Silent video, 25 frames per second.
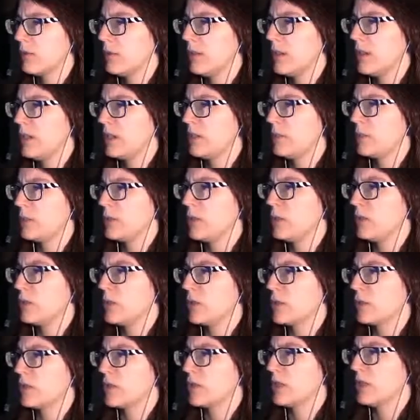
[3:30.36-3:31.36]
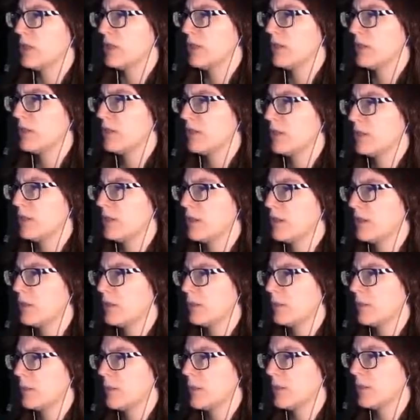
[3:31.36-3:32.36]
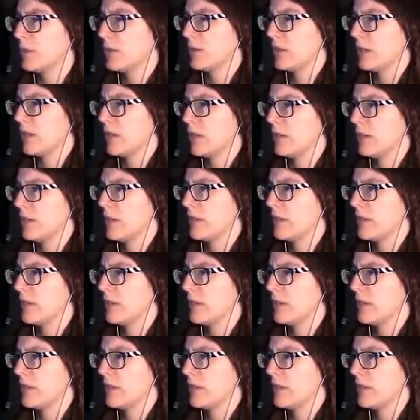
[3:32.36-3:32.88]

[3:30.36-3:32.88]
We need the blue one, right? Blue, there it